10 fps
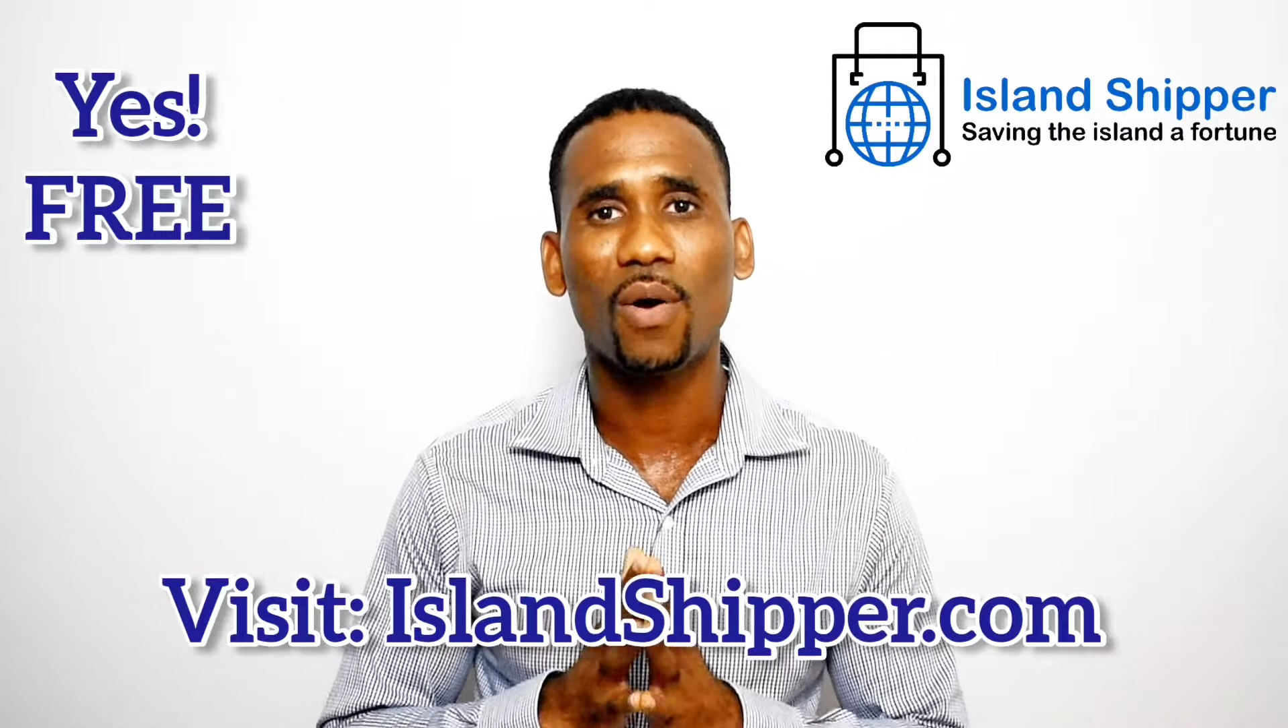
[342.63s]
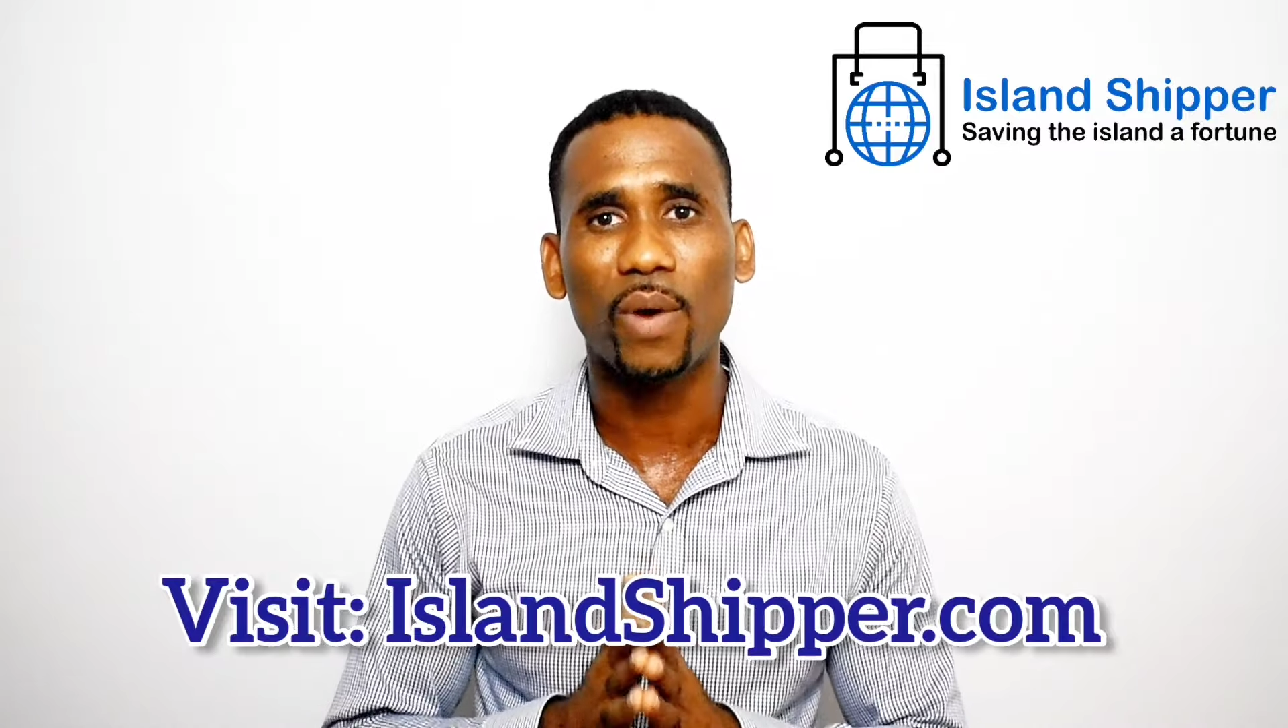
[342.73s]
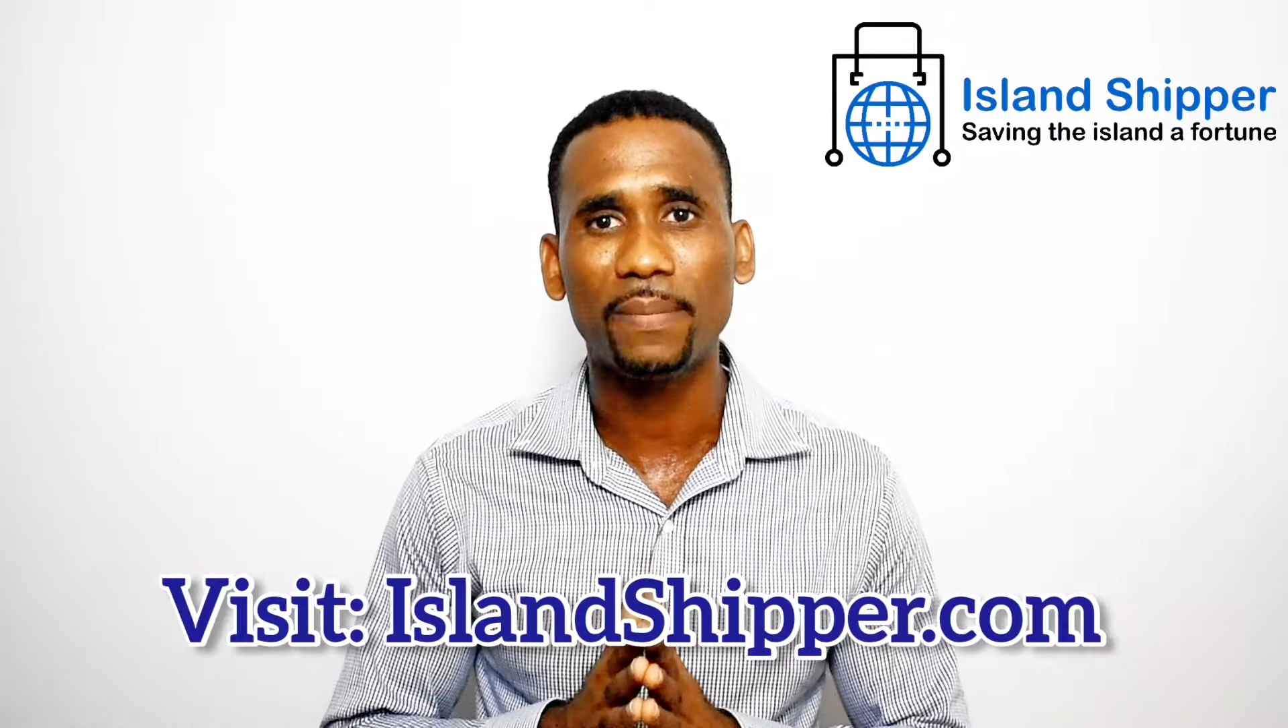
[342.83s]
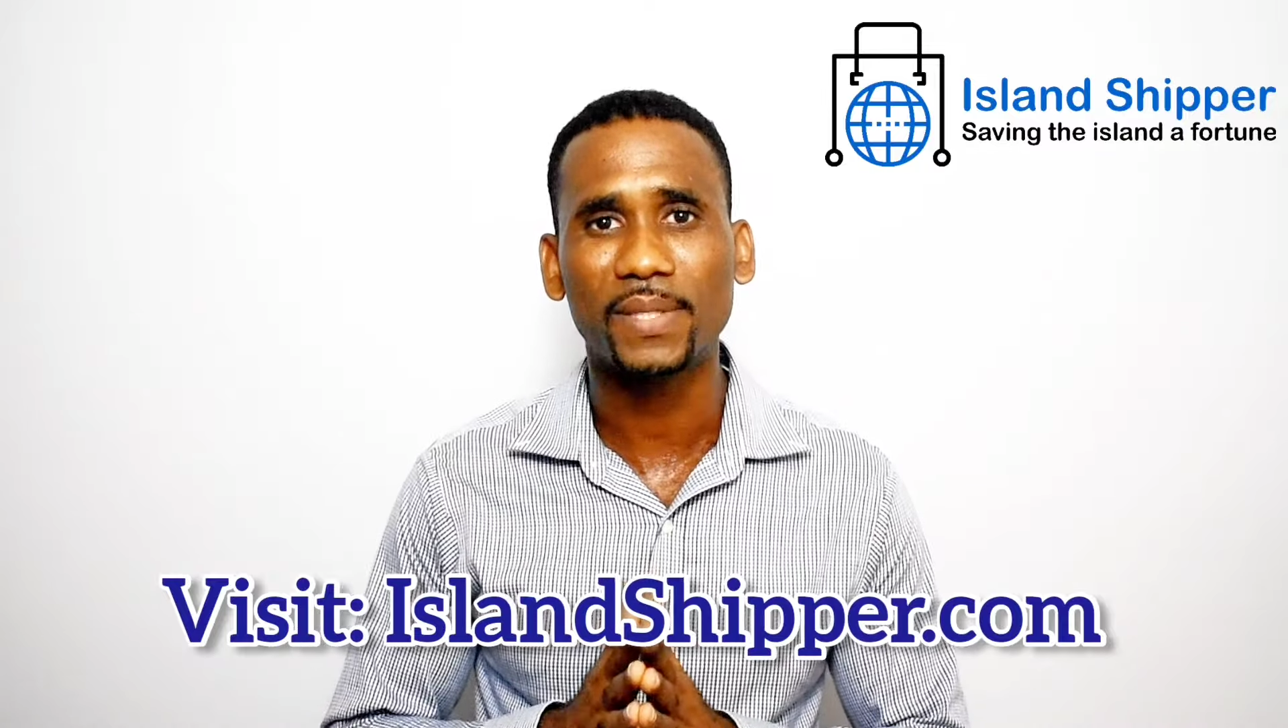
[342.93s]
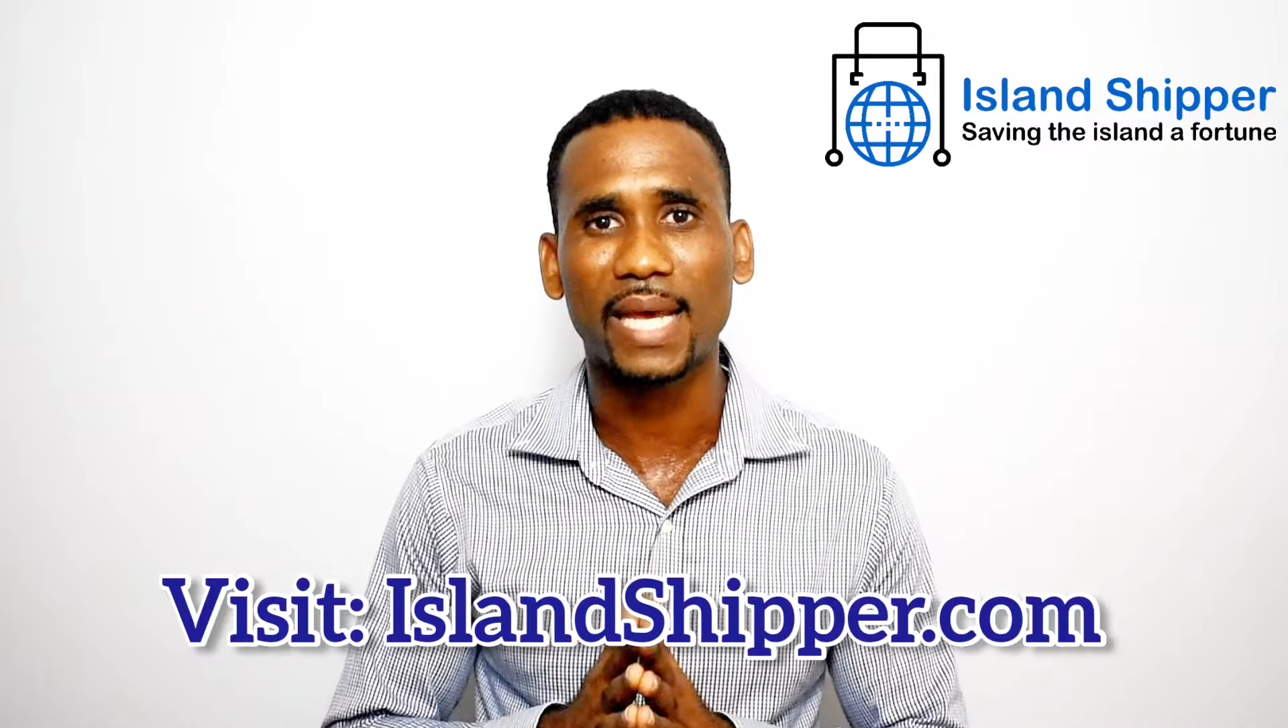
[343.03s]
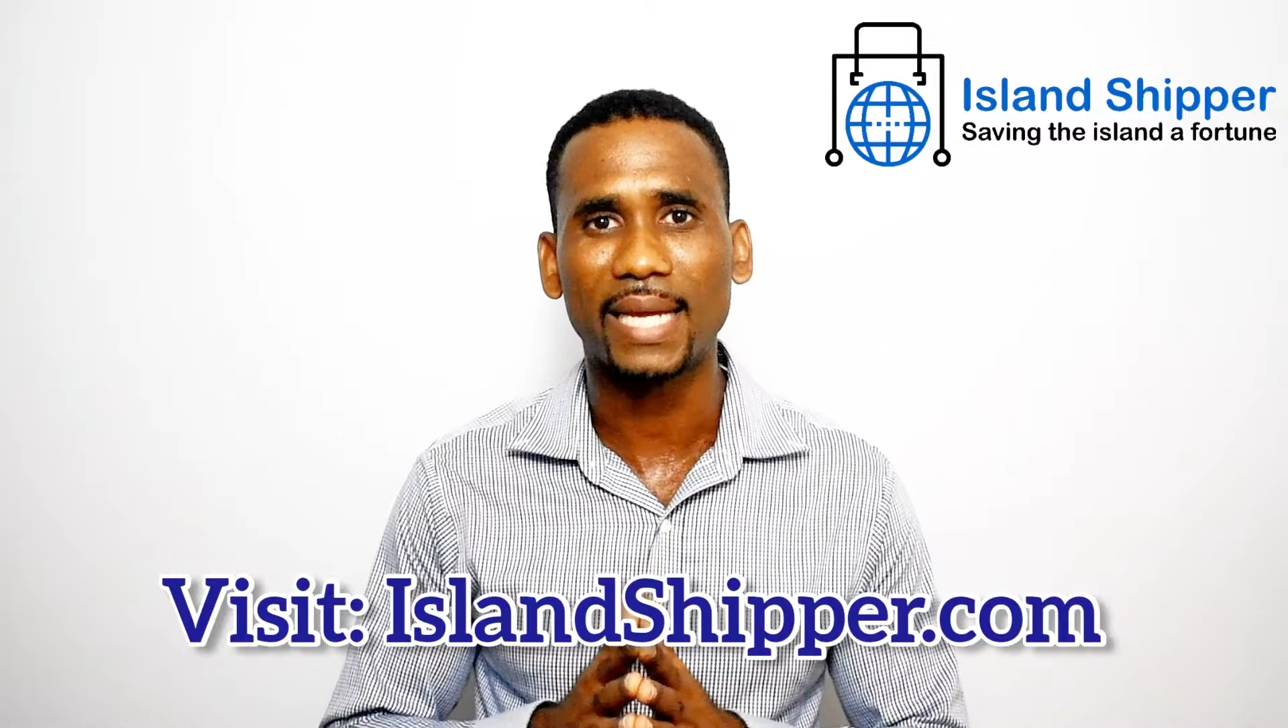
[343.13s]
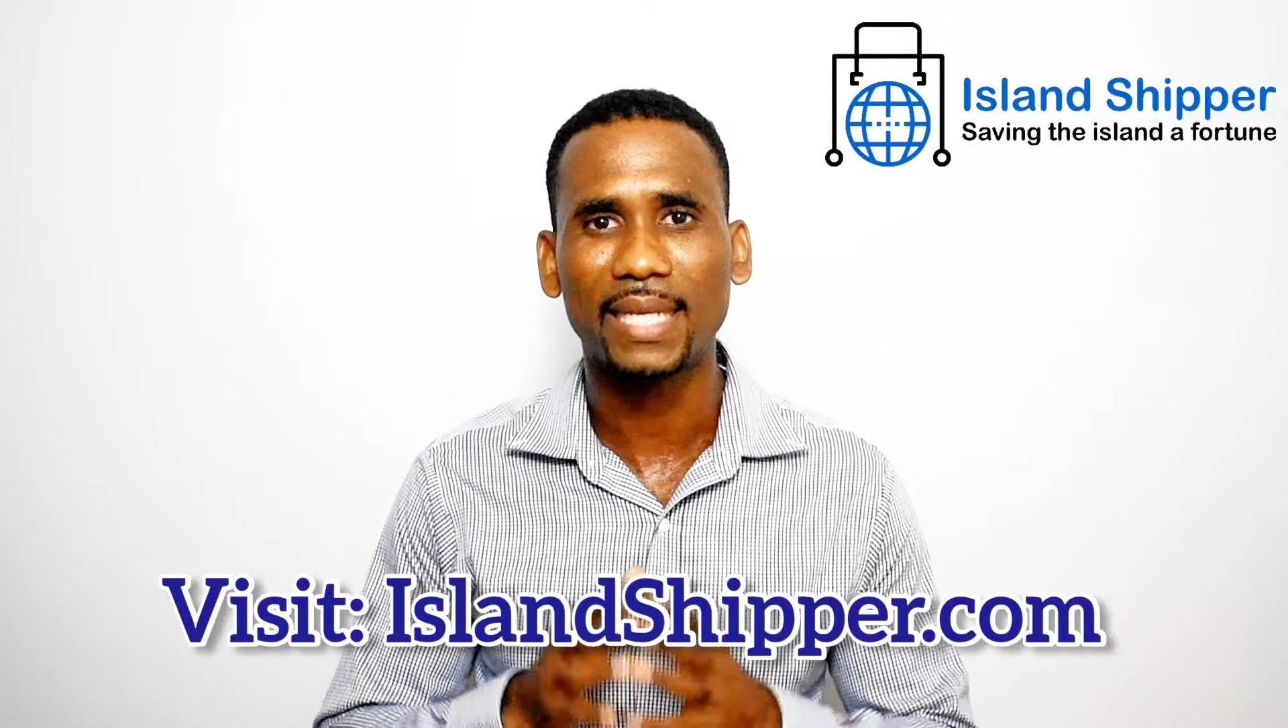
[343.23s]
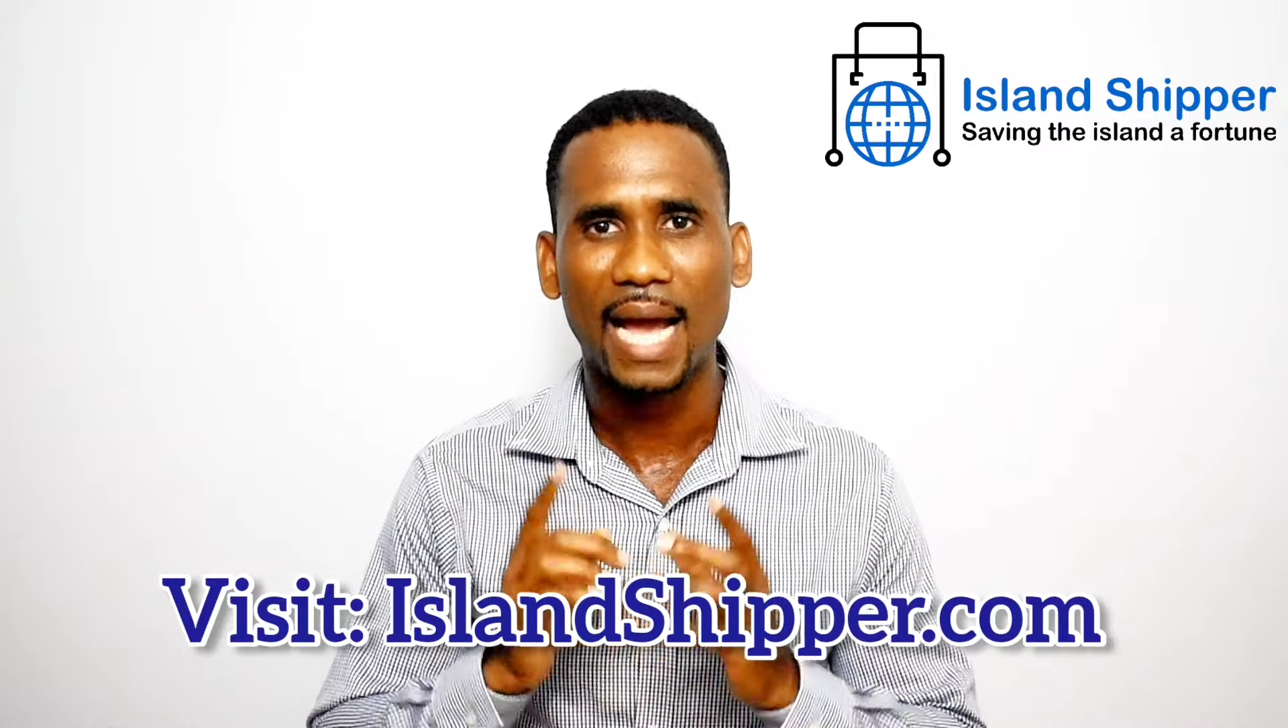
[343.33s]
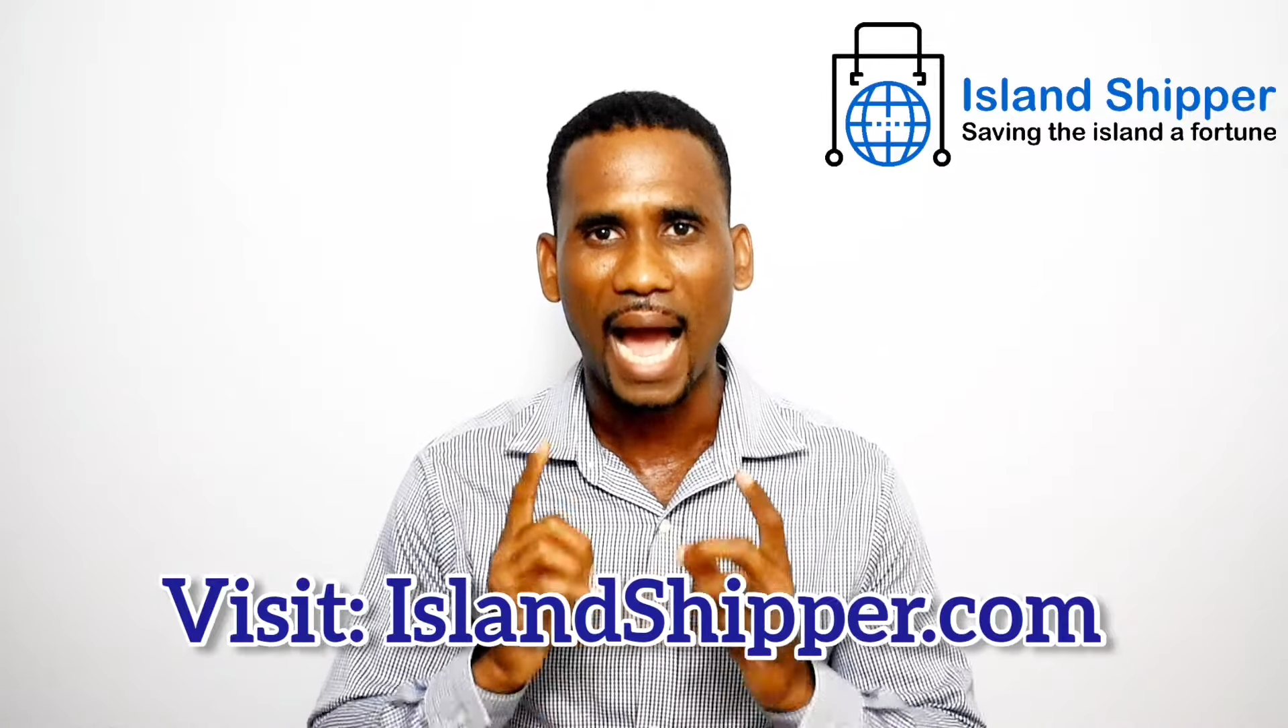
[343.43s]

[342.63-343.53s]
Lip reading: website